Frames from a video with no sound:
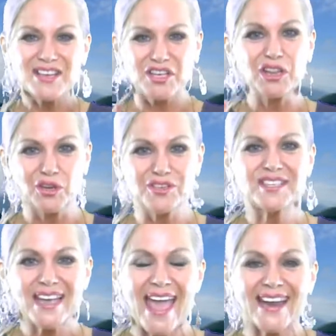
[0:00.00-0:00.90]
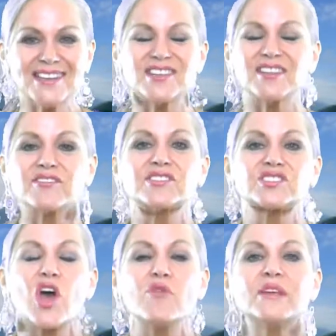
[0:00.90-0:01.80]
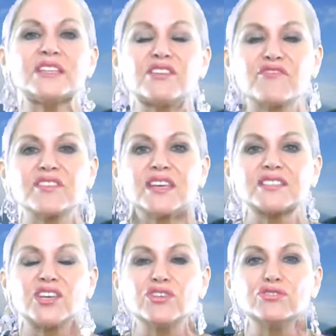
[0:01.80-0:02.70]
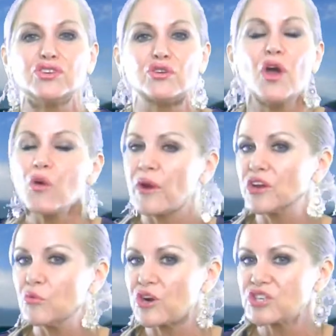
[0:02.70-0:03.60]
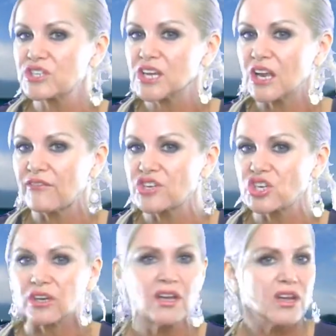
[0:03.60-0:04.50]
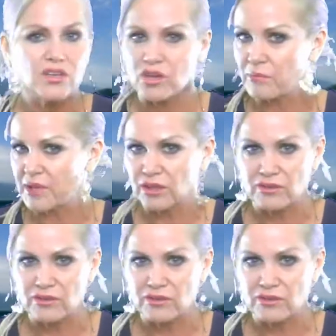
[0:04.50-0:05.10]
You're losing energy. There are so many different things that you do. When you're watching television, you can be